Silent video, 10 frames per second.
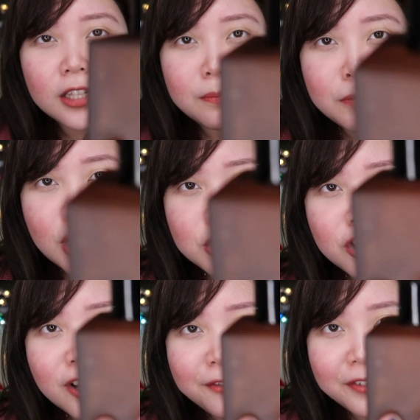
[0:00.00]
I'm not
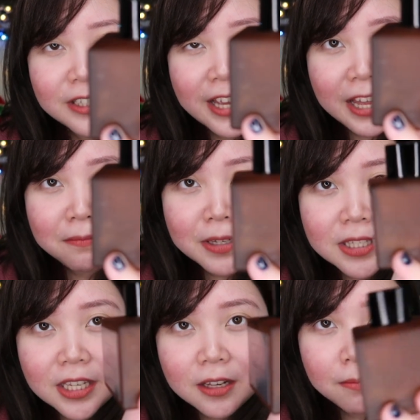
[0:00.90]
sure if it can be
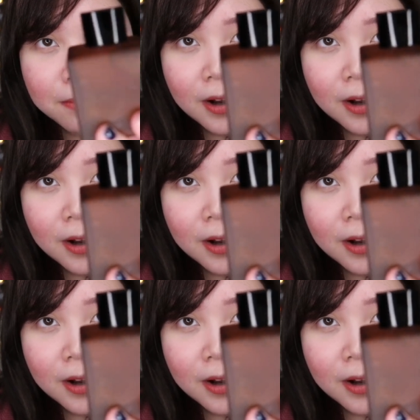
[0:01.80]
seen,